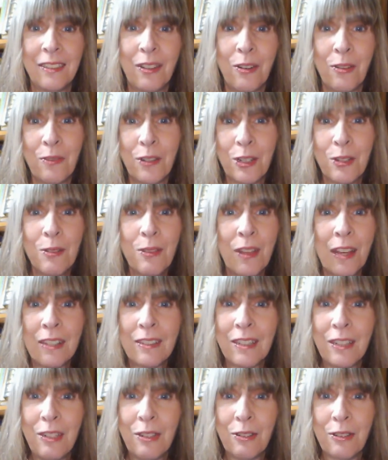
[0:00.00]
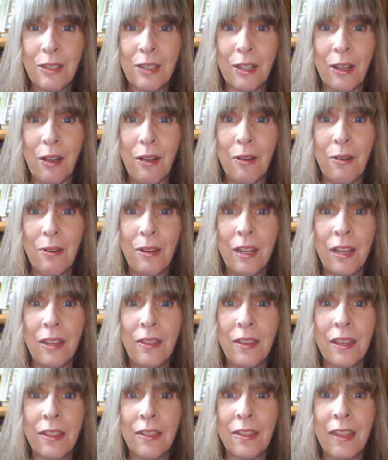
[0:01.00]
over 2,000 years ago,
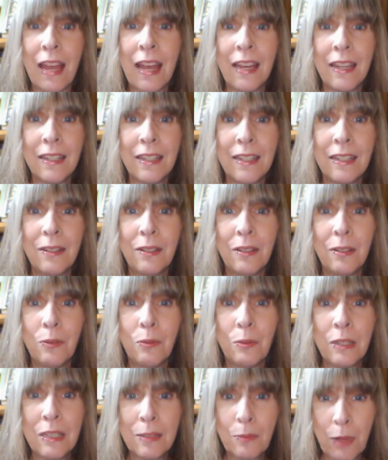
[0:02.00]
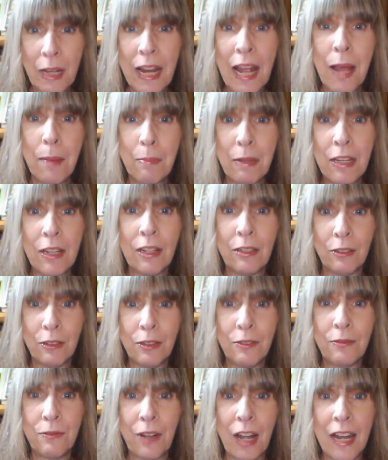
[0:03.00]
and that was what happened on
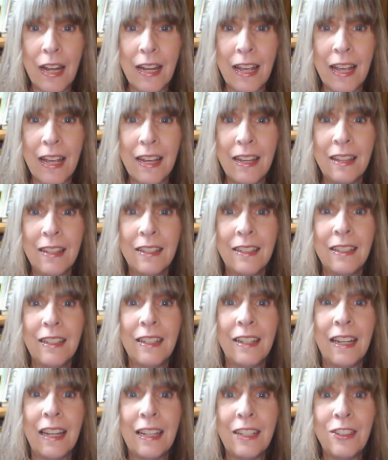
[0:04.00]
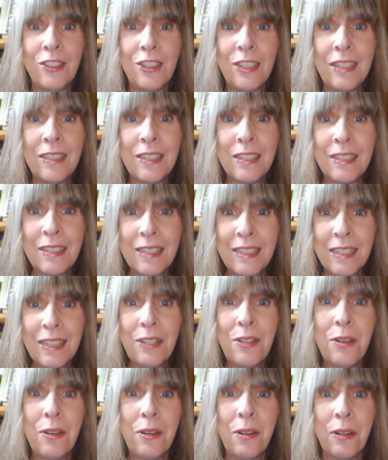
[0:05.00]
Good Friday. And Jesus
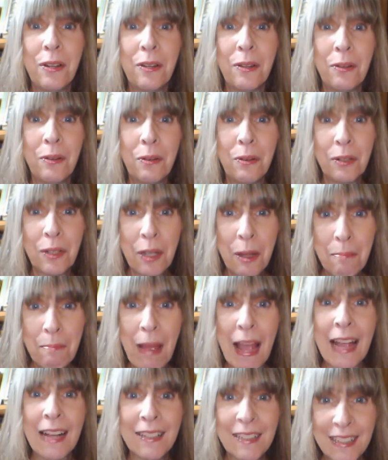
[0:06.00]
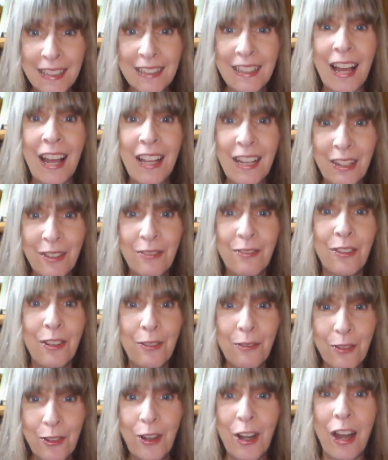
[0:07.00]
did come back to life
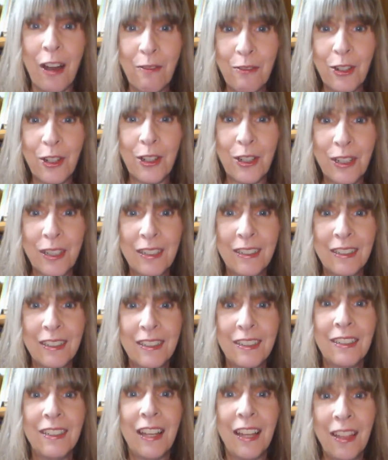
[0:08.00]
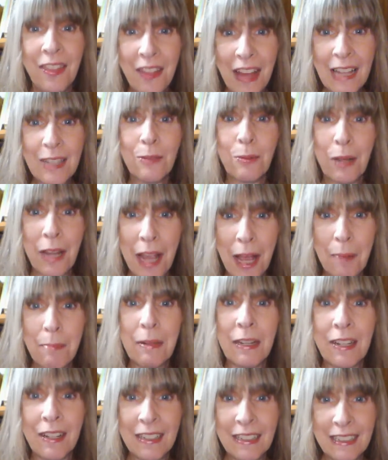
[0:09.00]
forever. And that's what
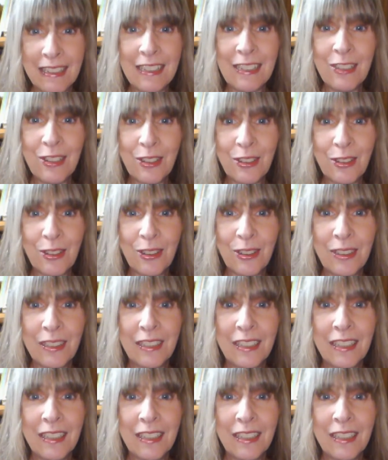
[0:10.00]
happened on Easter.